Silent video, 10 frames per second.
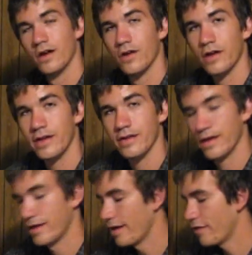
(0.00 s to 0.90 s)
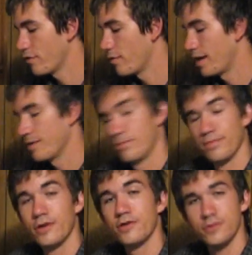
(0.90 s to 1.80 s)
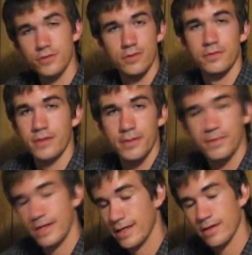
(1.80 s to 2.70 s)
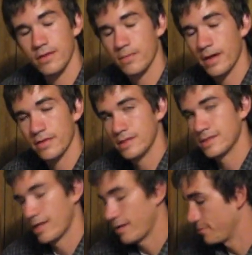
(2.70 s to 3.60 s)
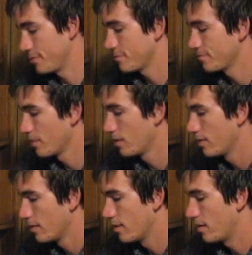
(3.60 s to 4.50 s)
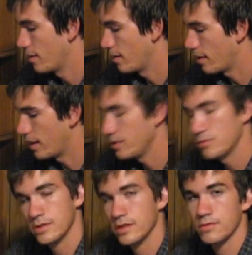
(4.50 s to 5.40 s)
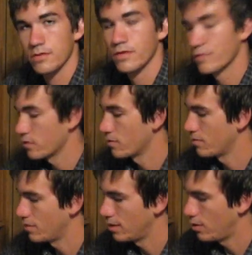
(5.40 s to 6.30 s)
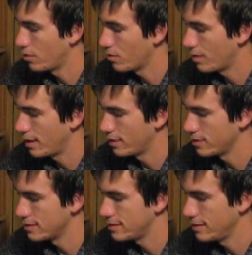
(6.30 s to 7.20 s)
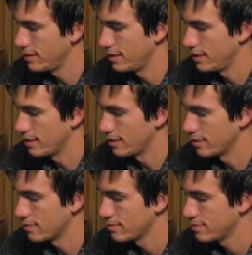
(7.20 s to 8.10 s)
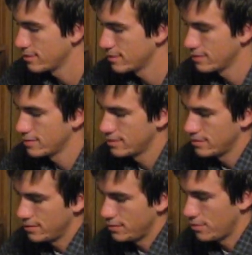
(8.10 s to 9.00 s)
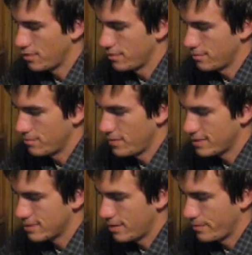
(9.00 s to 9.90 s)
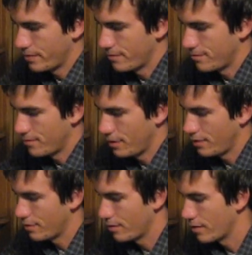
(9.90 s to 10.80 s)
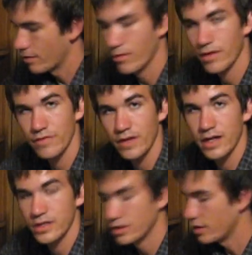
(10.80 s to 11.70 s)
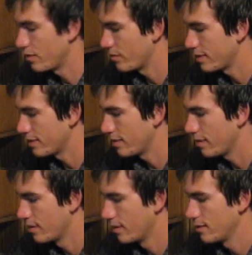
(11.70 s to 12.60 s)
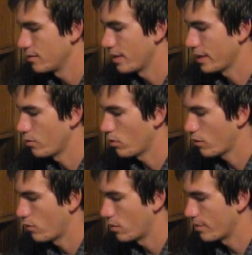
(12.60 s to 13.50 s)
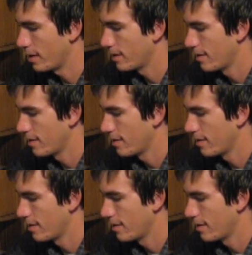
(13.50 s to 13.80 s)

Alright, and now for my personal opinion about these cameras. I used this one for a long while. You see the, you know, all the messed up and here and there where I've kind of jerry-rigged it to make it work for me.